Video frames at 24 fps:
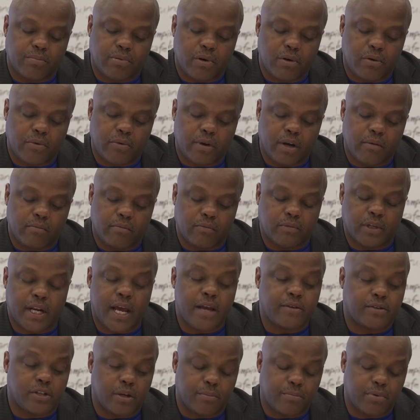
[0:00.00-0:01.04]
program,
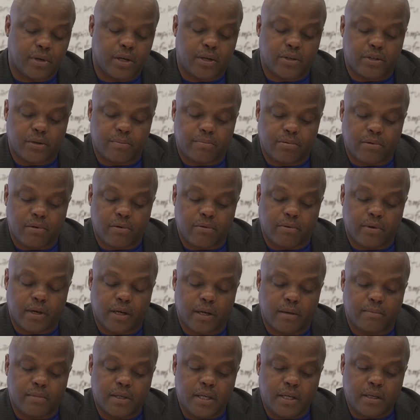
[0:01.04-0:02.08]
apprenticeship
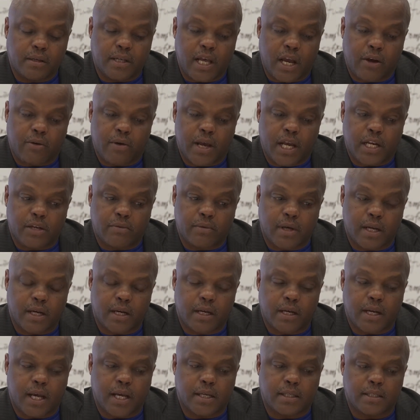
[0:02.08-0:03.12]
program, because I graduated
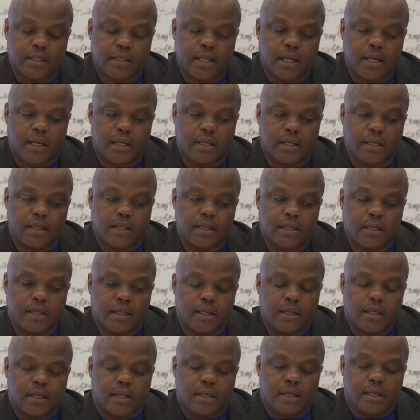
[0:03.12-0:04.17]
in 1980.
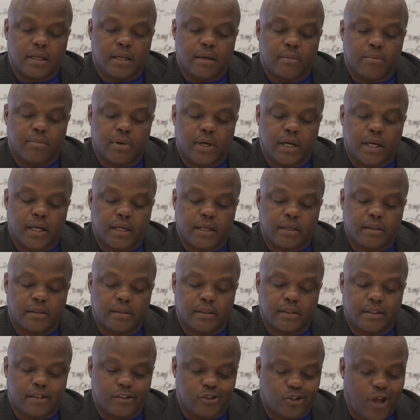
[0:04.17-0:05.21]
But,
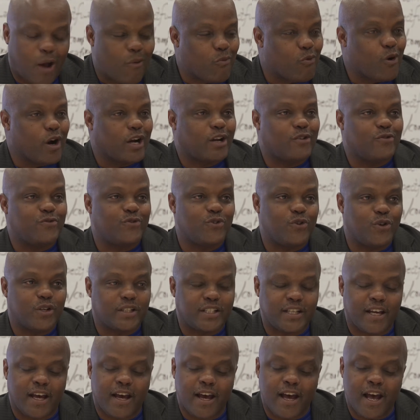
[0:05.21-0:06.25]
so I'm working full
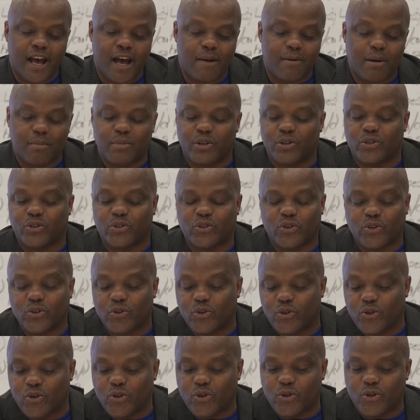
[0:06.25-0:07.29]
time, I'm in
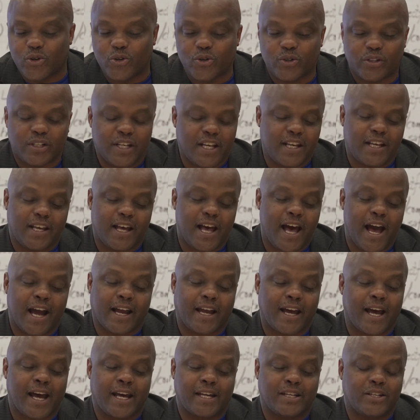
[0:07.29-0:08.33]
school, I
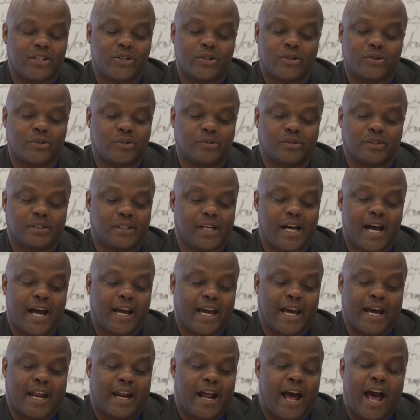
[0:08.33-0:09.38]
got
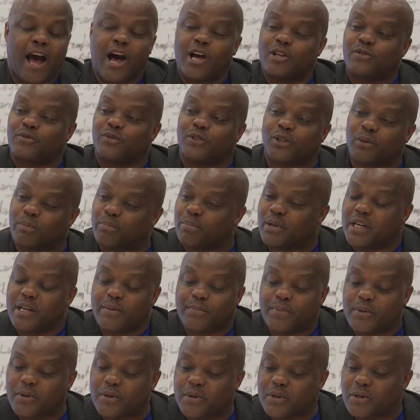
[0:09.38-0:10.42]
a house full of
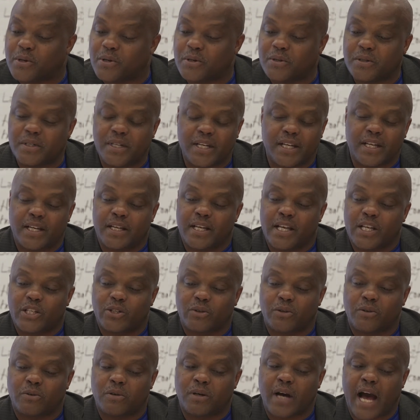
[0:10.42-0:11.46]
people.
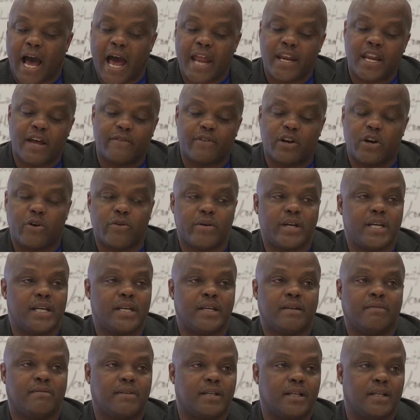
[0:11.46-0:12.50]
So I never
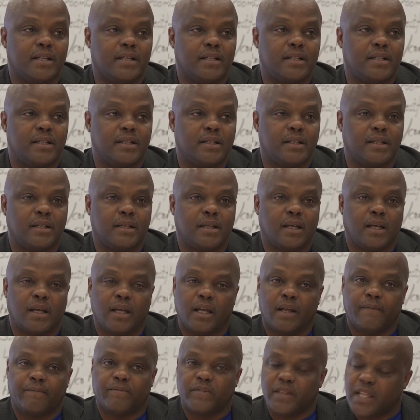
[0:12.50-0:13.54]
grieved.
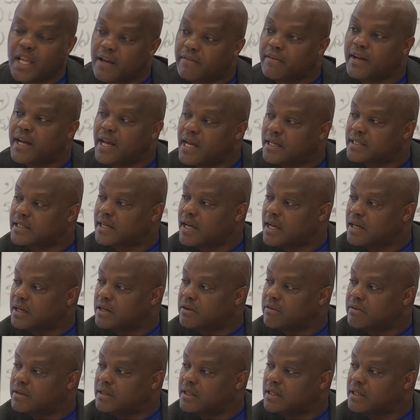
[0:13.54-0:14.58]
Never had time to
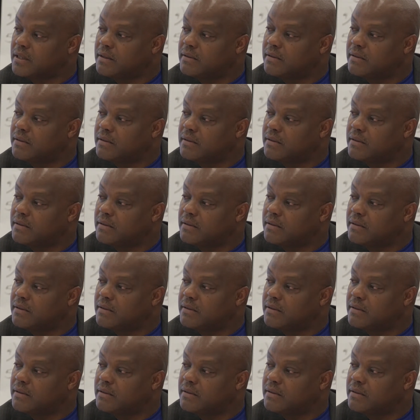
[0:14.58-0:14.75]
grieve.